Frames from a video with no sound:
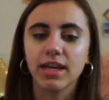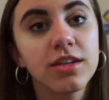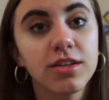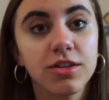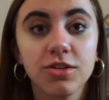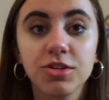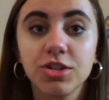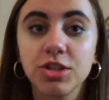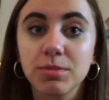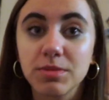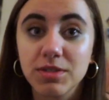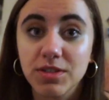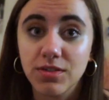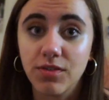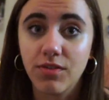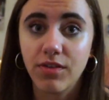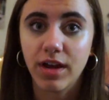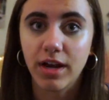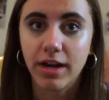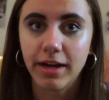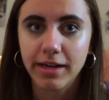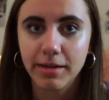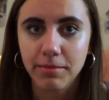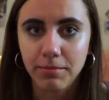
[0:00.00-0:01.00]
YouTube is
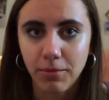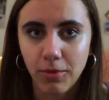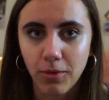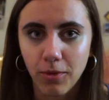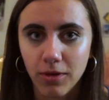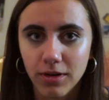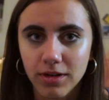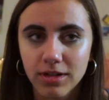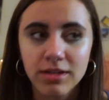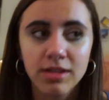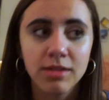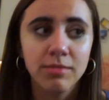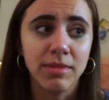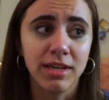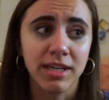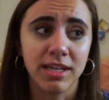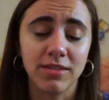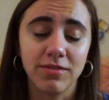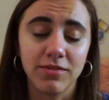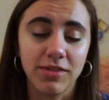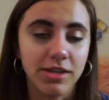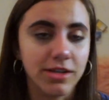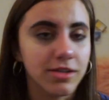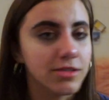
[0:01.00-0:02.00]
very important and
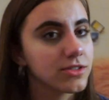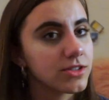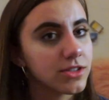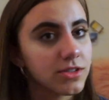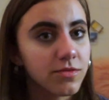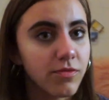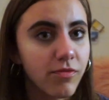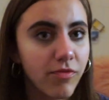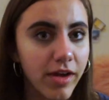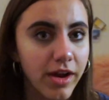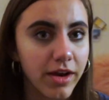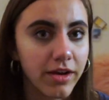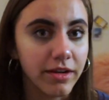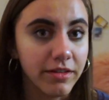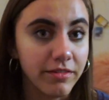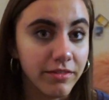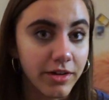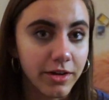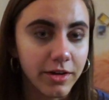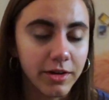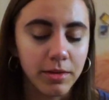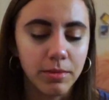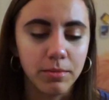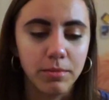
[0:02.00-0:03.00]
making videos is very,
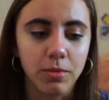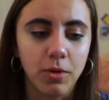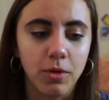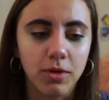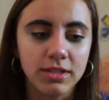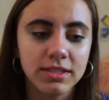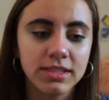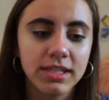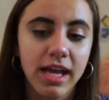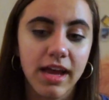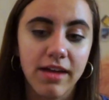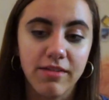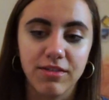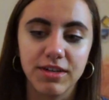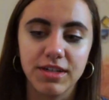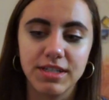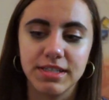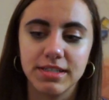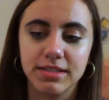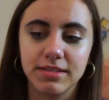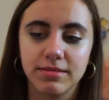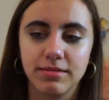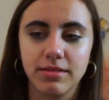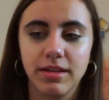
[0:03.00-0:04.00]
very important. Every,
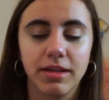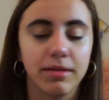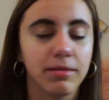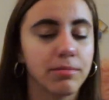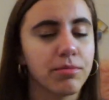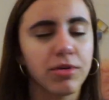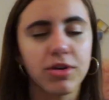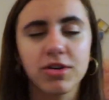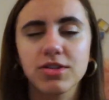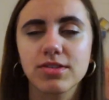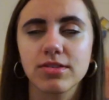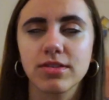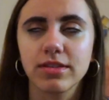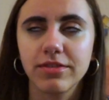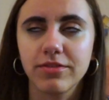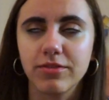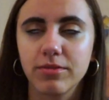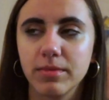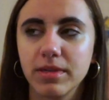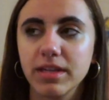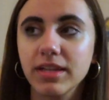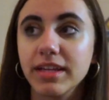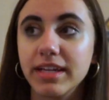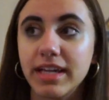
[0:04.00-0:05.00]
like personally for
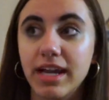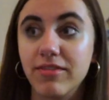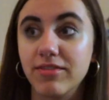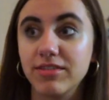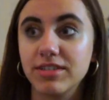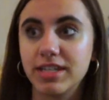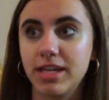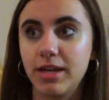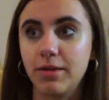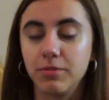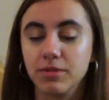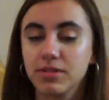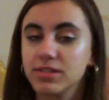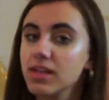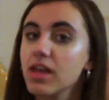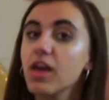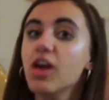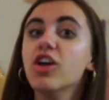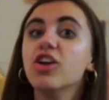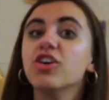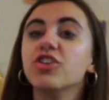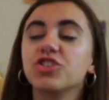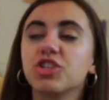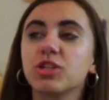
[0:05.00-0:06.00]
me, like every day was
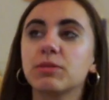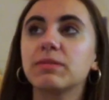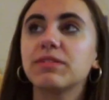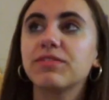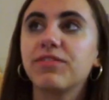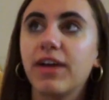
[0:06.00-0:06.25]
super